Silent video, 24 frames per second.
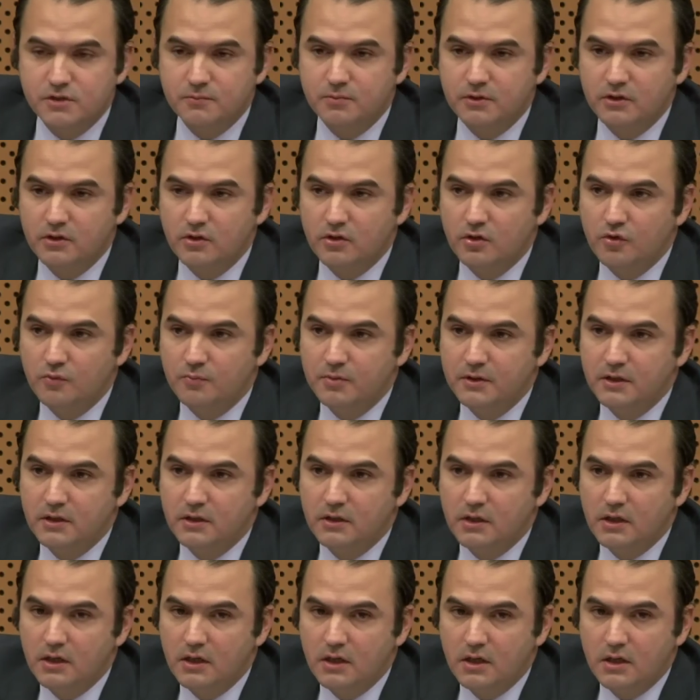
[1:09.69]
in the
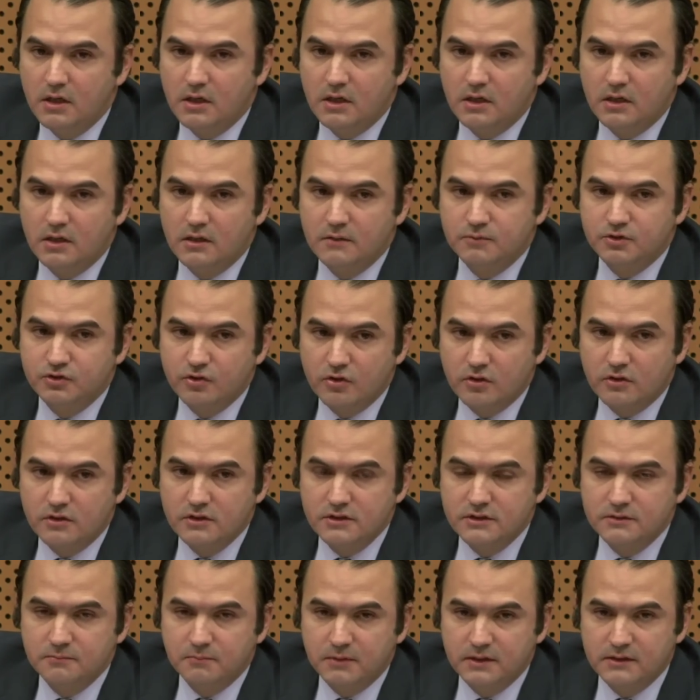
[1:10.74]
European
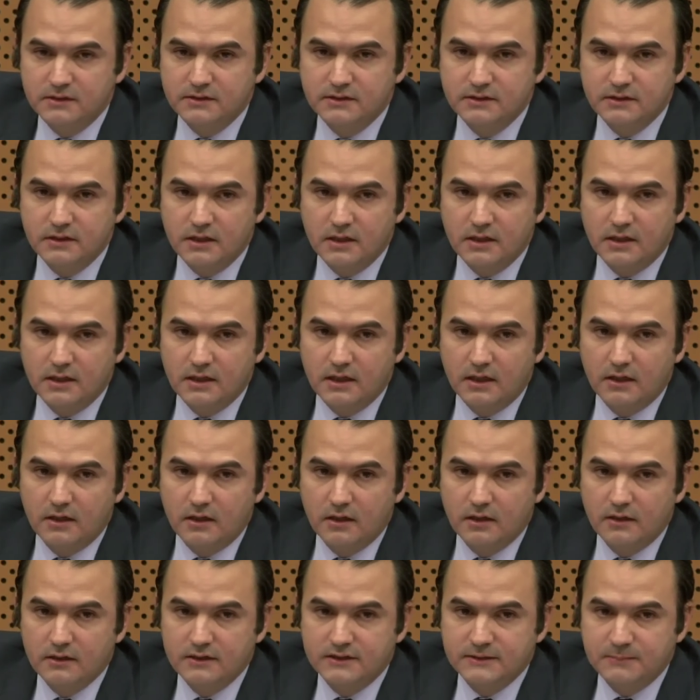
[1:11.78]
circles, but
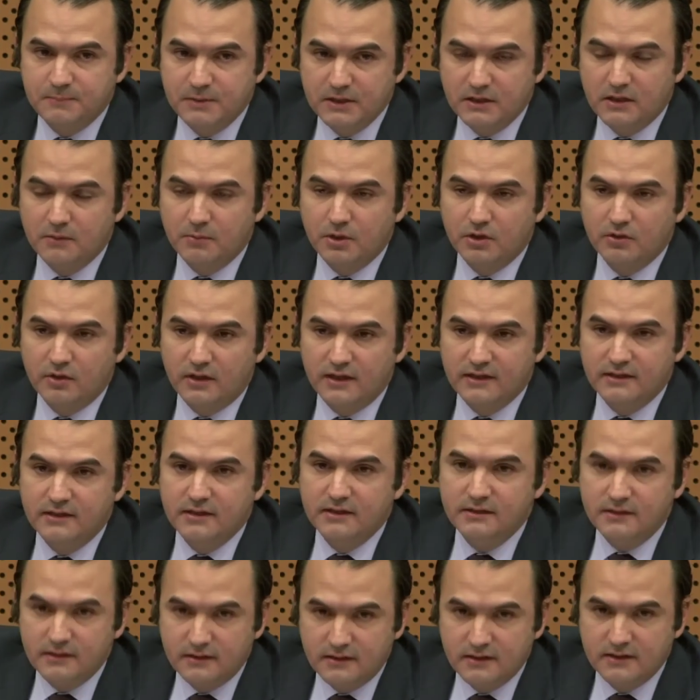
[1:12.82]
speaking about
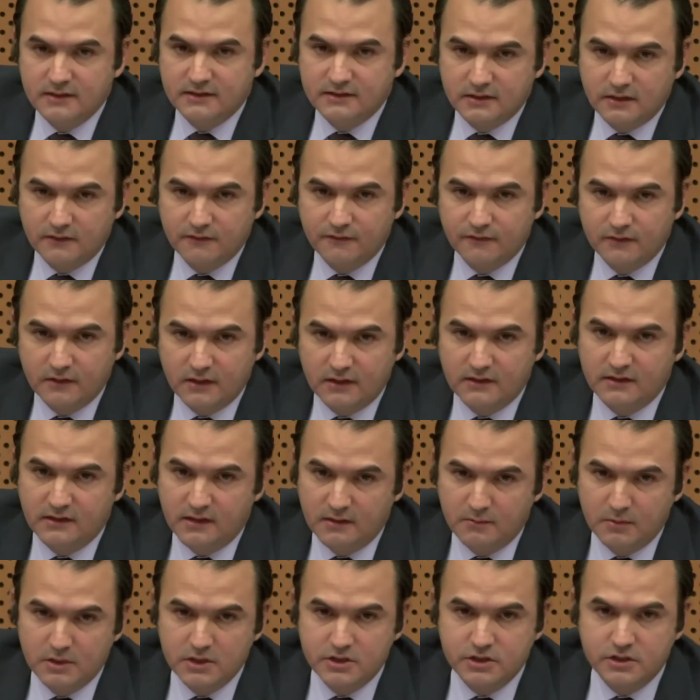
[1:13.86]
identity itself, not
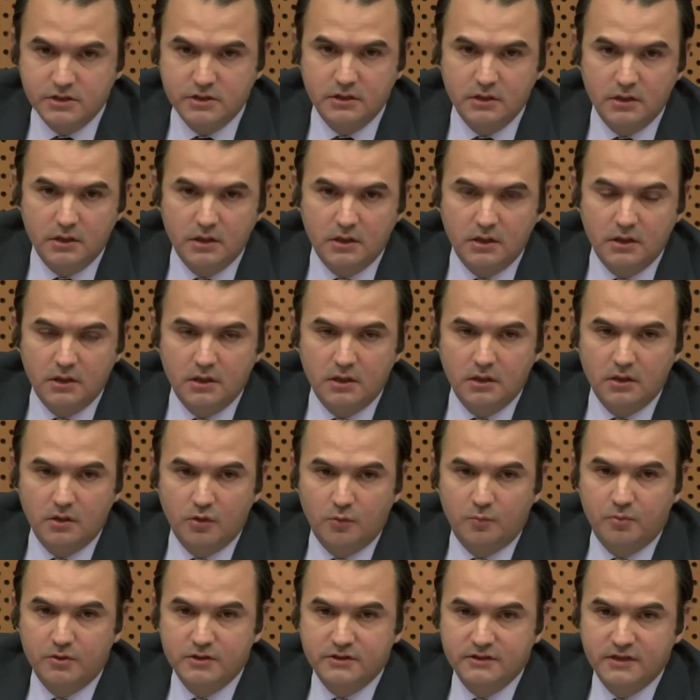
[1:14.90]
image
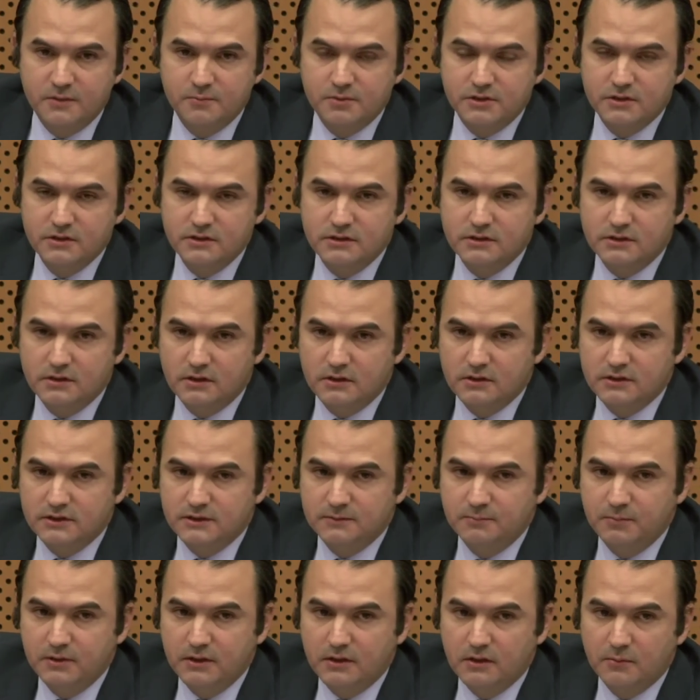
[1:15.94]
or perceptions,
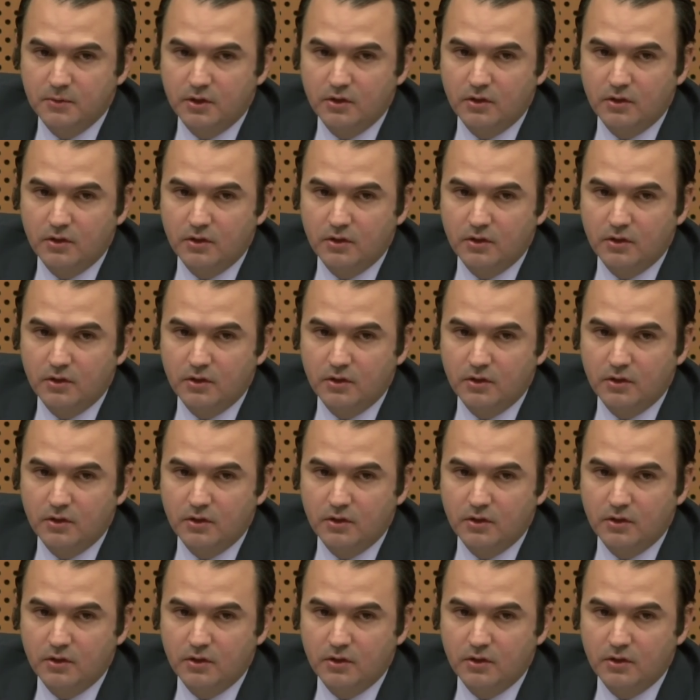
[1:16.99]
speaking about